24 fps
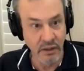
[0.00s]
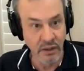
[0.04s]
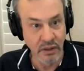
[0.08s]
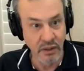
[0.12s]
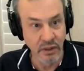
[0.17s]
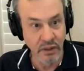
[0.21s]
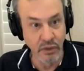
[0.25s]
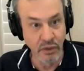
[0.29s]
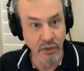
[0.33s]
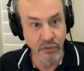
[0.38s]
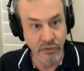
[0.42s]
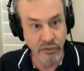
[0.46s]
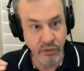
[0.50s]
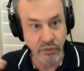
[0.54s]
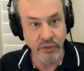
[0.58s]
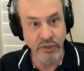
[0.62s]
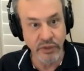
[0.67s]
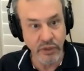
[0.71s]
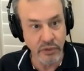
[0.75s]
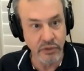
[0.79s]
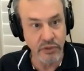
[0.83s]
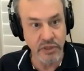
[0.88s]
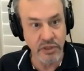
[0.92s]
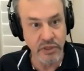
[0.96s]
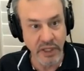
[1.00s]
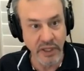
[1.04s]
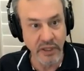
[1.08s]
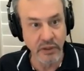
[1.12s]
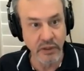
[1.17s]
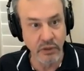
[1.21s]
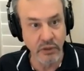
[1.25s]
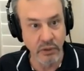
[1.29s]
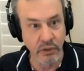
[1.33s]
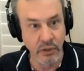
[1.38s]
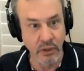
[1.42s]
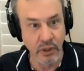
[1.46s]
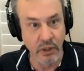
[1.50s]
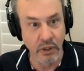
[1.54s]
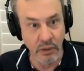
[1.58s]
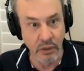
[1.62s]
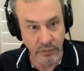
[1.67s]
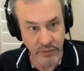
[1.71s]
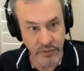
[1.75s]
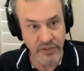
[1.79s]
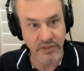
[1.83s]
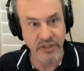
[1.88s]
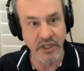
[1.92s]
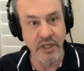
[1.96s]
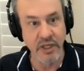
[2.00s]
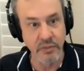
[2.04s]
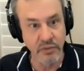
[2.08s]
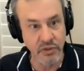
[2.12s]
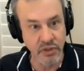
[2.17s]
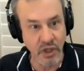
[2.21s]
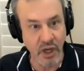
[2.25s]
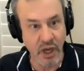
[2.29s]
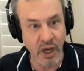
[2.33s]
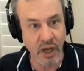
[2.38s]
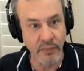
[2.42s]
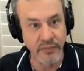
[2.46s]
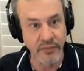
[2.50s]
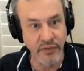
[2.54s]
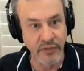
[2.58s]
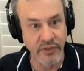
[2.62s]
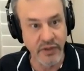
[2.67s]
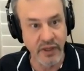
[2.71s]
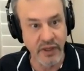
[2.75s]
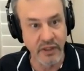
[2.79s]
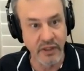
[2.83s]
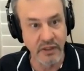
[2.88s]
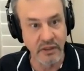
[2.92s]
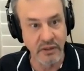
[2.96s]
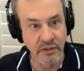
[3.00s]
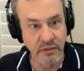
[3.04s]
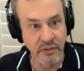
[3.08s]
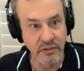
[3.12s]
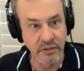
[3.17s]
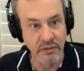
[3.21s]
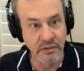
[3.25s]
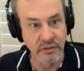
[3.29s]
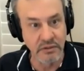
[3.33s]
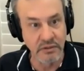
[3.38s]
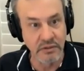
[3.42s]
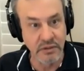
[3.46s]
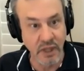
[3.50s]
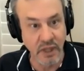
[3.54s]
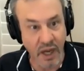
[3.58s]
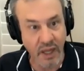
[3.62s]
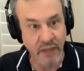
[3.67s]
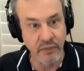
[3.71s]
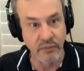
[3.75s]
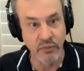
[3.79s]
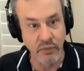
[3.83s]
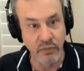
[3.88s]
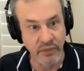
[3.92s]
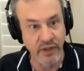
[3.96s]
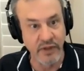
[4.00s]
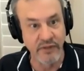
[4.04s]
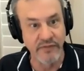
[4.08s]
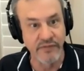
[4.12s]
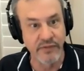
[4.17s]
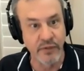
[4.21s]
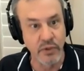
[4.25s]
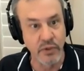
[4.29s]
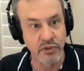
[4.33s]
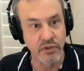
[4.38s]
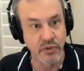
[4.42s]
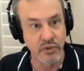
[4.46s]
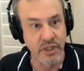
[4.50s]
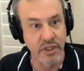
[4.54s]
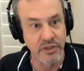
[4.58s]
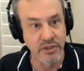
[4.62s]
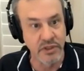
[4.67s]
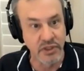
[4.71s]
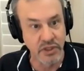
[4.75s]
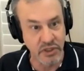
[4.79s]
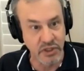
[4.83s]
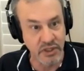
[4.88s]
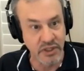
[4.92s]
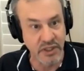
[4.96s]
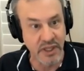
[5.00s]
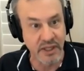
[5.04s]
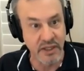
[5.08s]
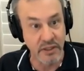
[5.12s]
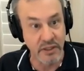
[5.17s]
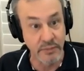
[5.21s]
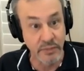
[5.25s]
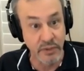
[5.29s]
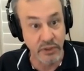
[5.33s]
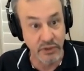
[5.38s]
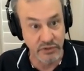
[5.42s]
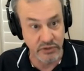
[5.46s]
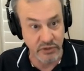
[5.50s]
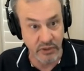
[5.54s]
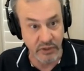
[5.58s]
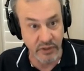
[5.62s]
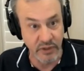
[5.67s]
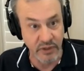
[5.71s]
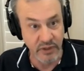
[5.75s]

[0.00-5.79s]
who 30 years later are on the same job that they got when they first transitioned out of the military.